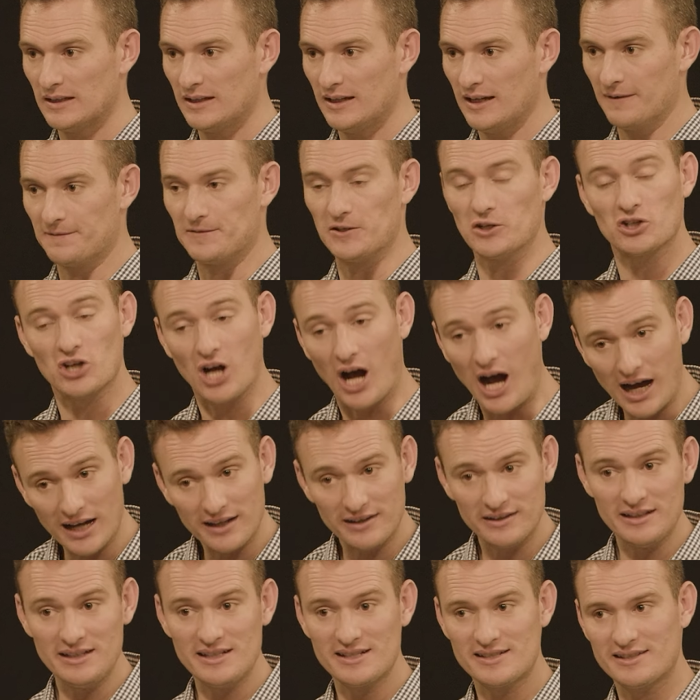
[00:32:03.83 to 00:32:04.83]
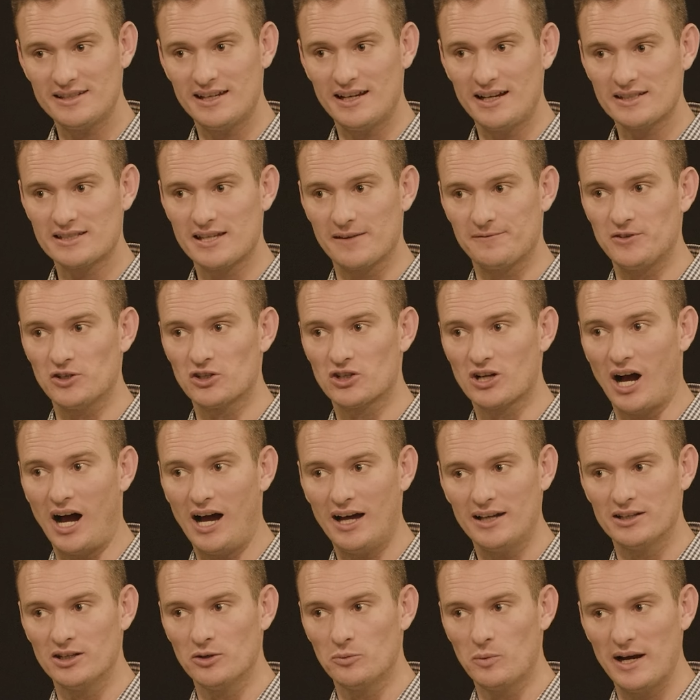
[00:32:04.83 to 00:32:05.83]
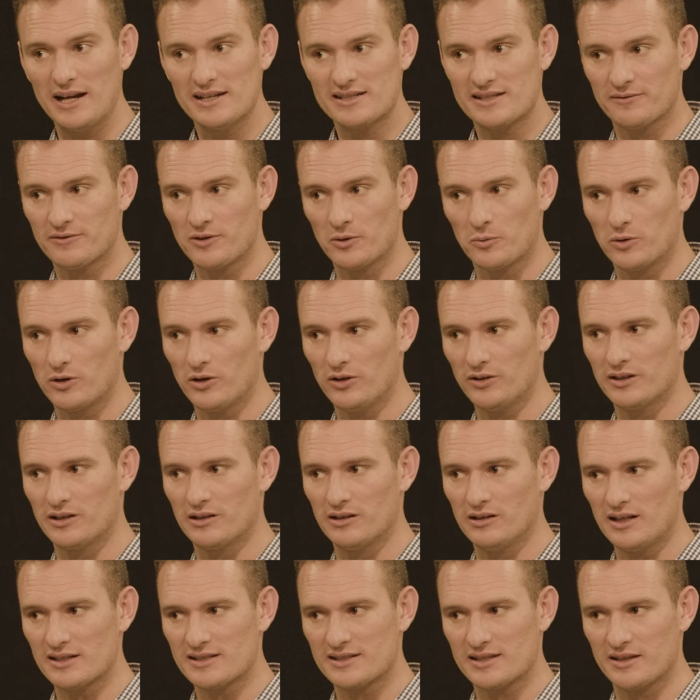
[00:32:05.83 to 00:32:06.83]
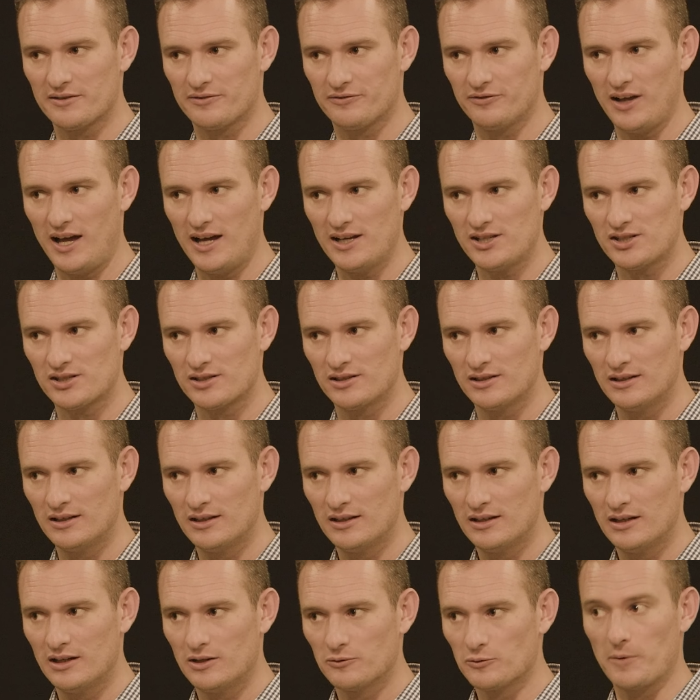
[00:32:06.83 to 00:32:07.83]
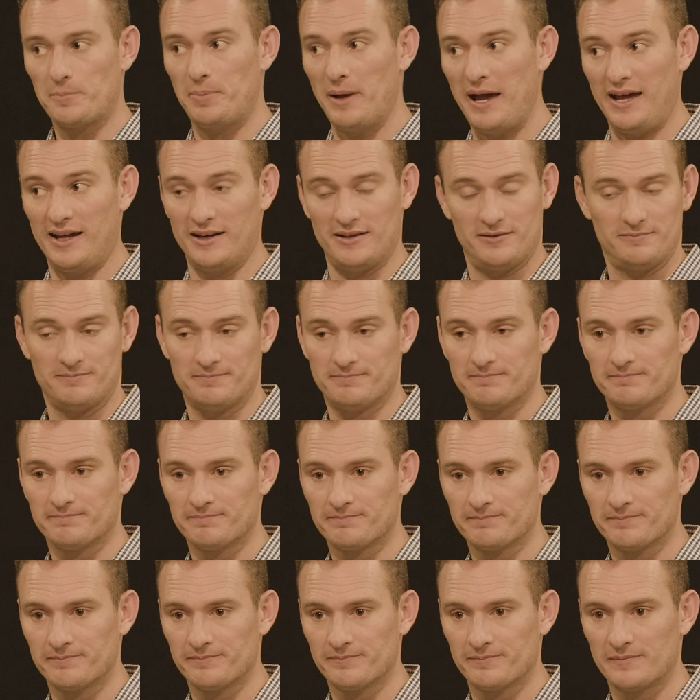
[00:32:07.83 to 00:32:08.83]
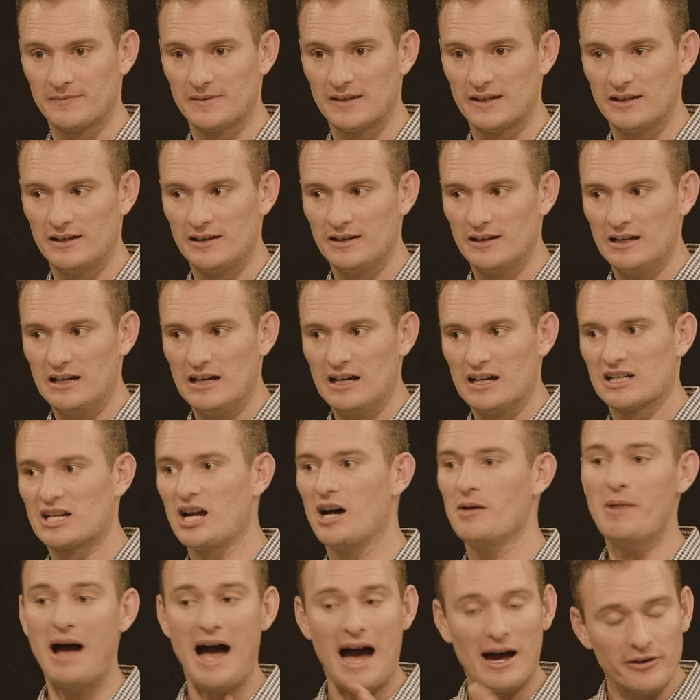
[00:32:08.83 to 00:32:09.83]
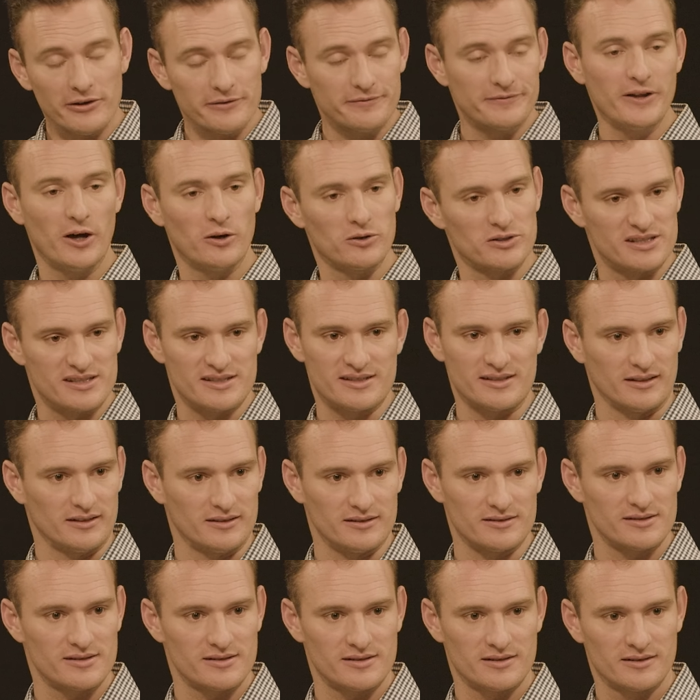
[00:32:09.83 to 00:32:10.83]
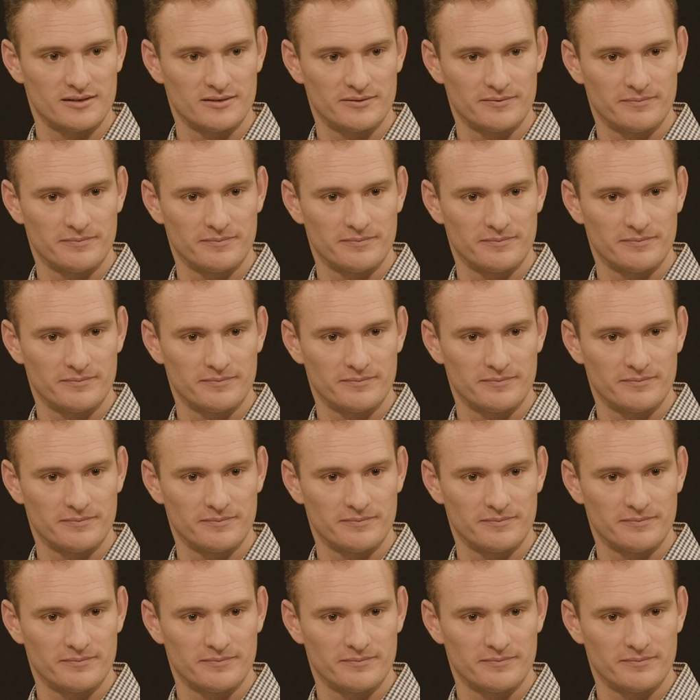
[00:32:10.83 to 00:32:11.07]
If you're caught in these things, if you're caught in the ways of the world and the lust of the flesh, repent. Come out of those sins.